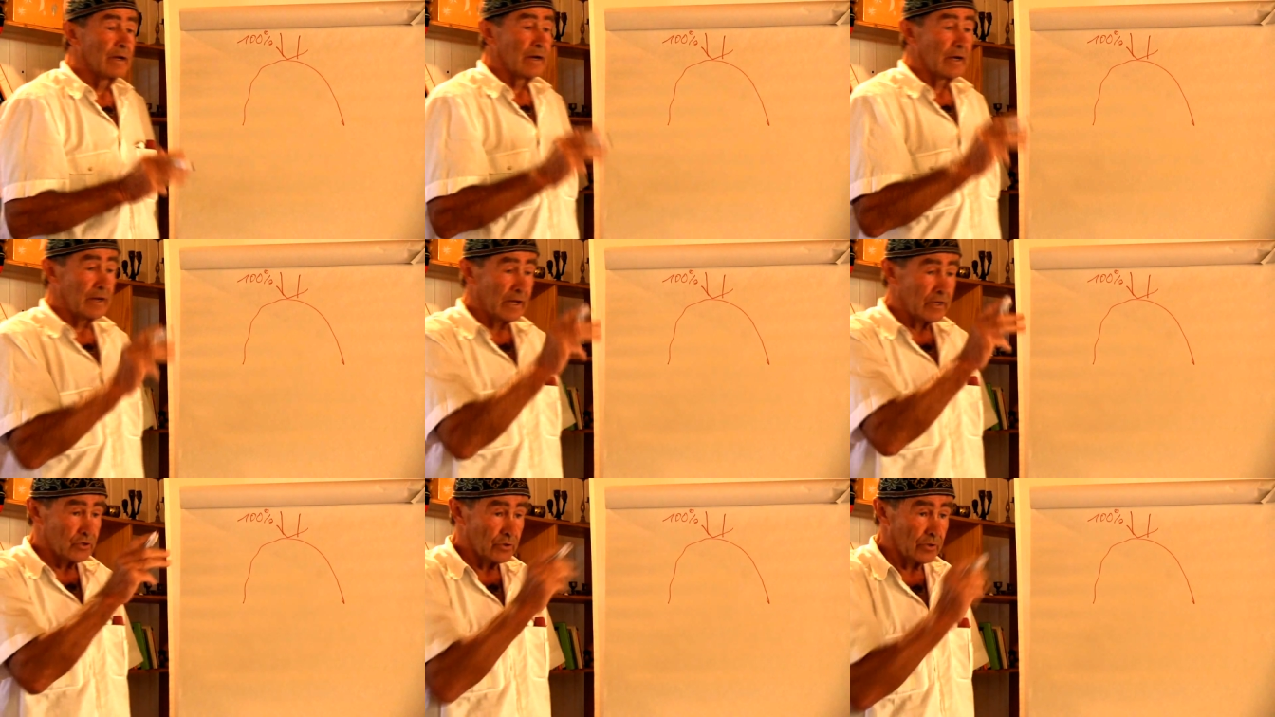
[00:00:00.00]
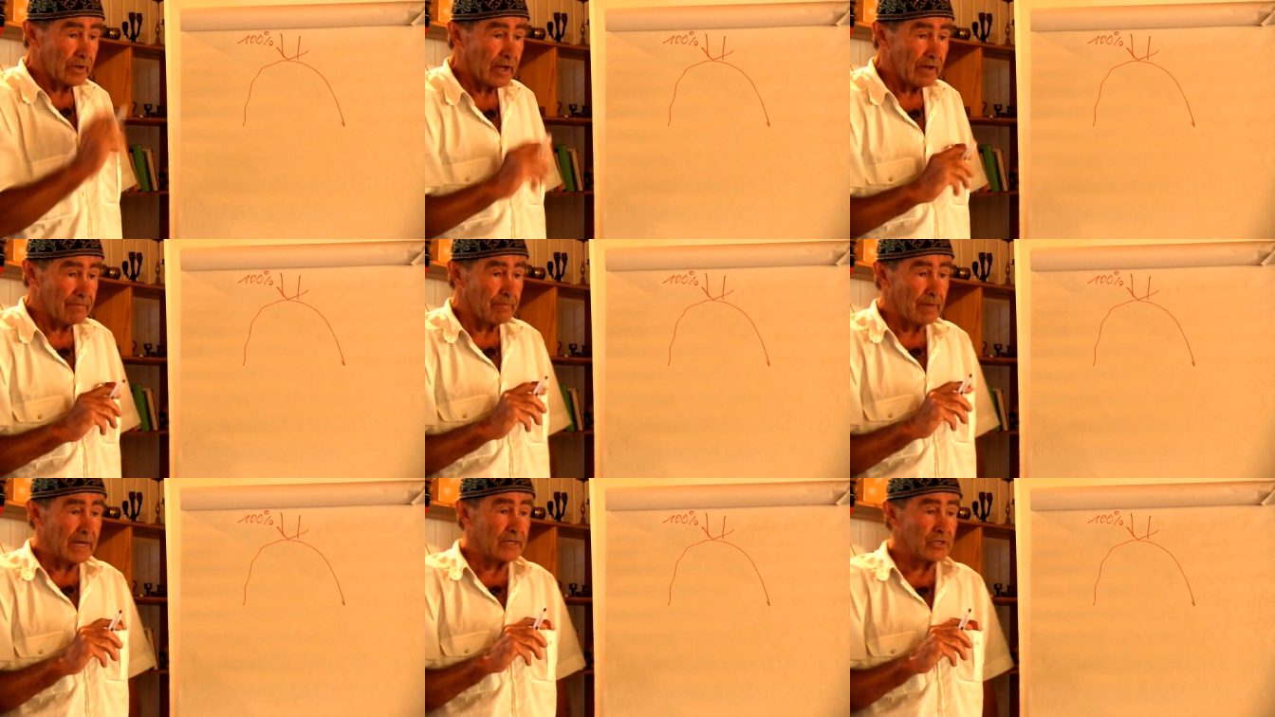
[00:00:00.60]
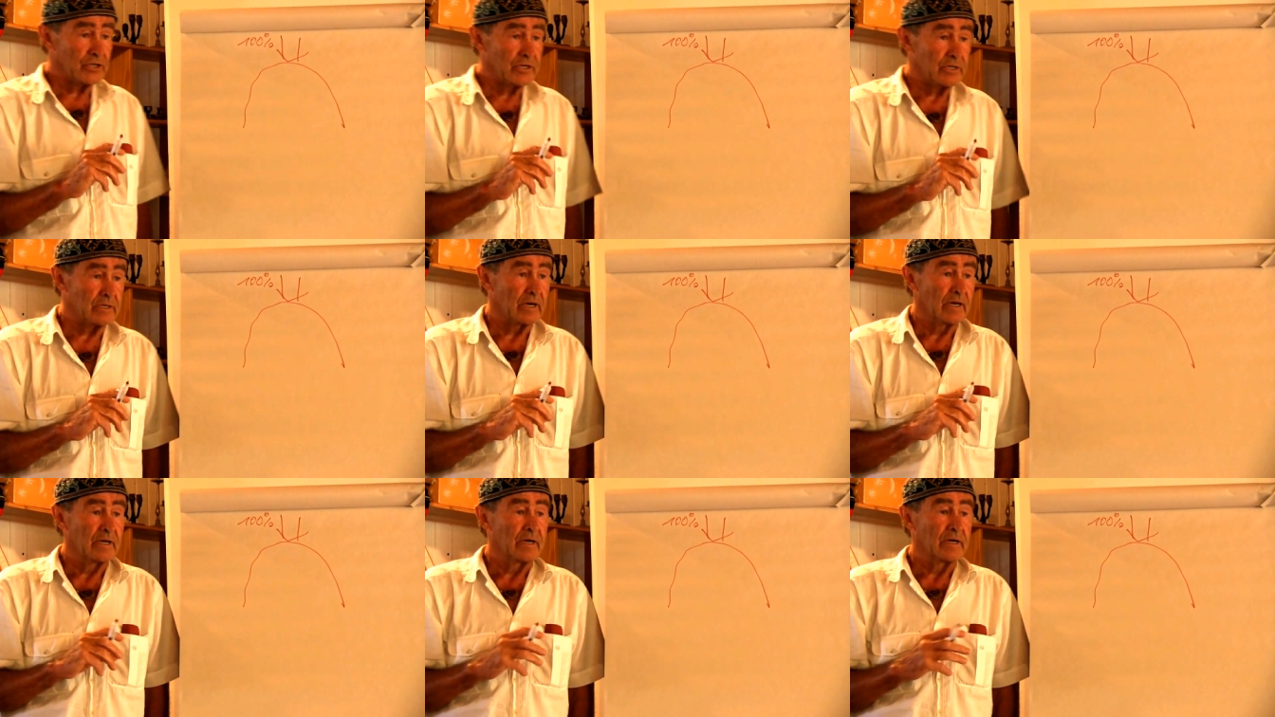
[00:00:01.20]
And I should have mentioned
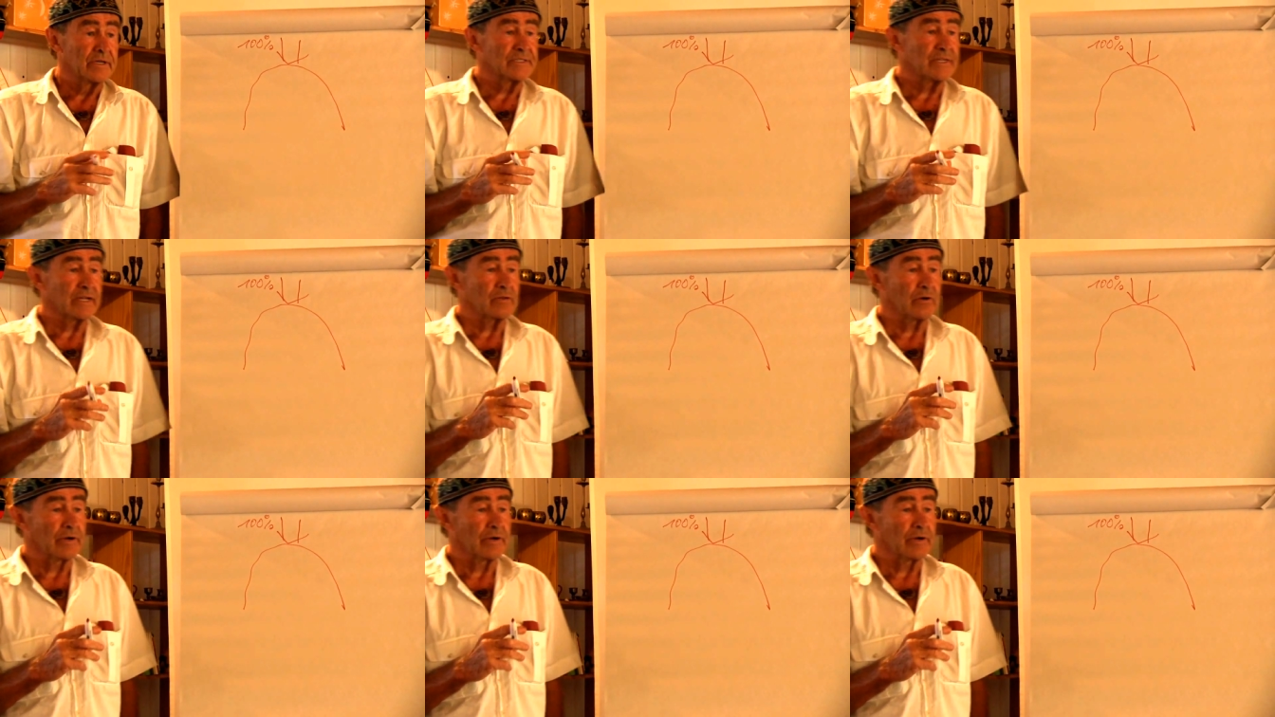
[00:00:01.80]
that